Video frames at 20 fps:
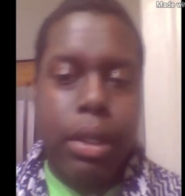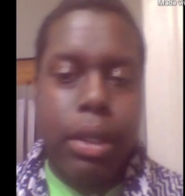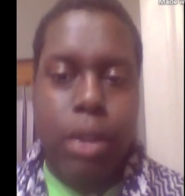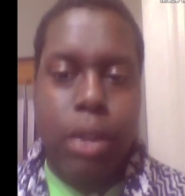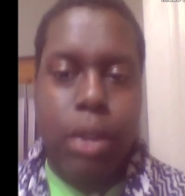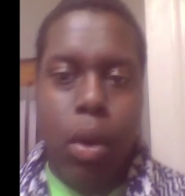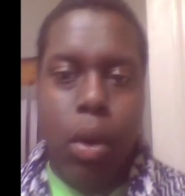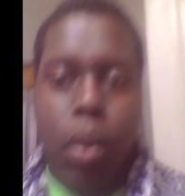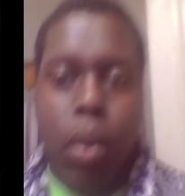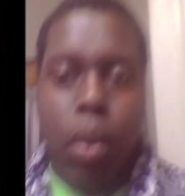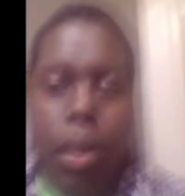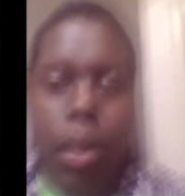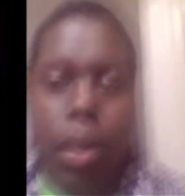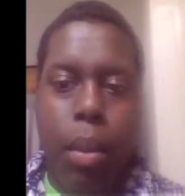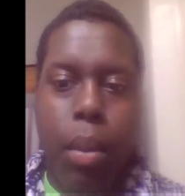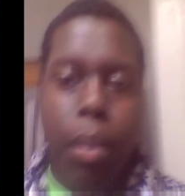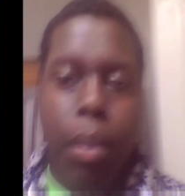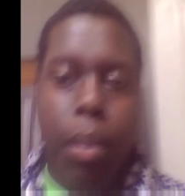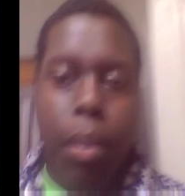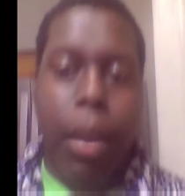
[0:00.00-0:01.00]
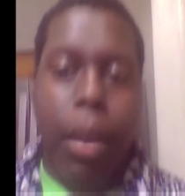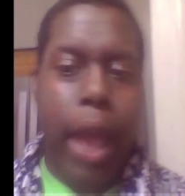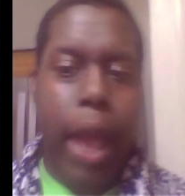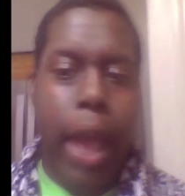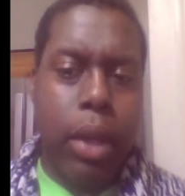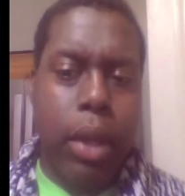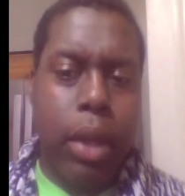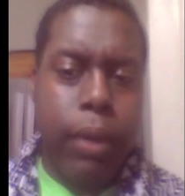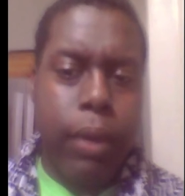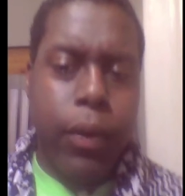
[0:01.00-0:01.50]
So
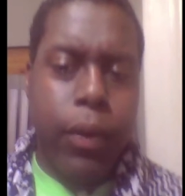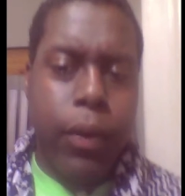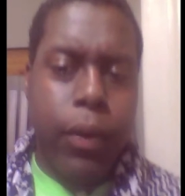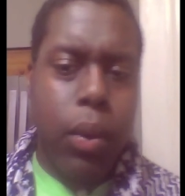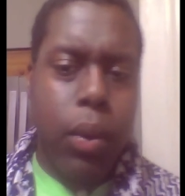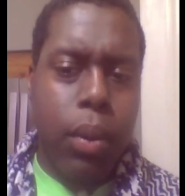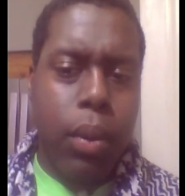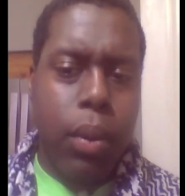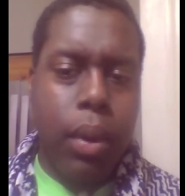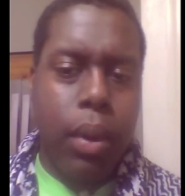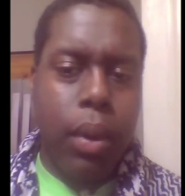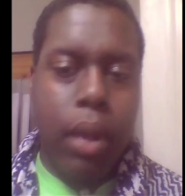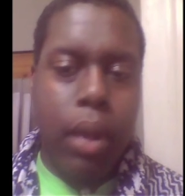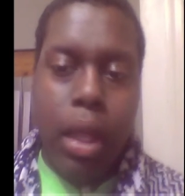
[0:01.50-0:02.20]
buy good food,